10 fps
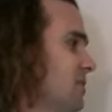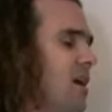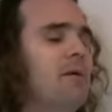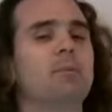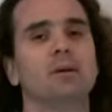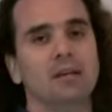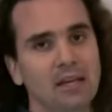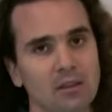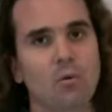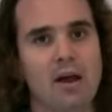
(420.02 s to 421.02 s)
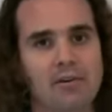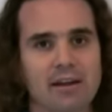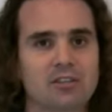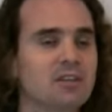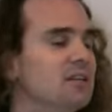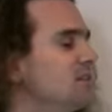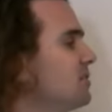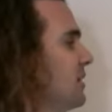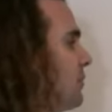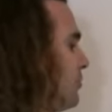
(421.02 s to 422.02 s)
at the top in the y direction
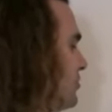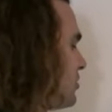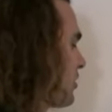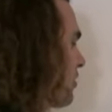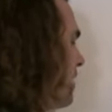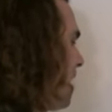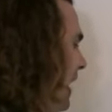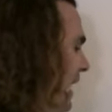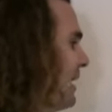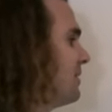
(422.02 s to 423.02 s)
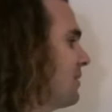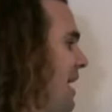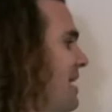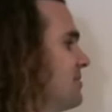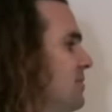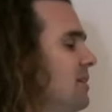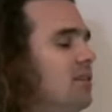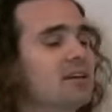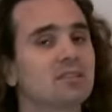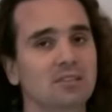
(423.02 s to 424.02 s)
is equal to zero. And lastly,
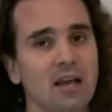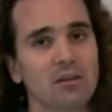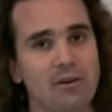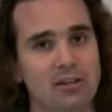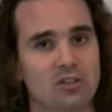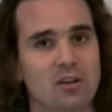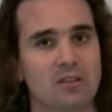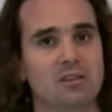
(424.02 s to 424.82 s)
the acceleration at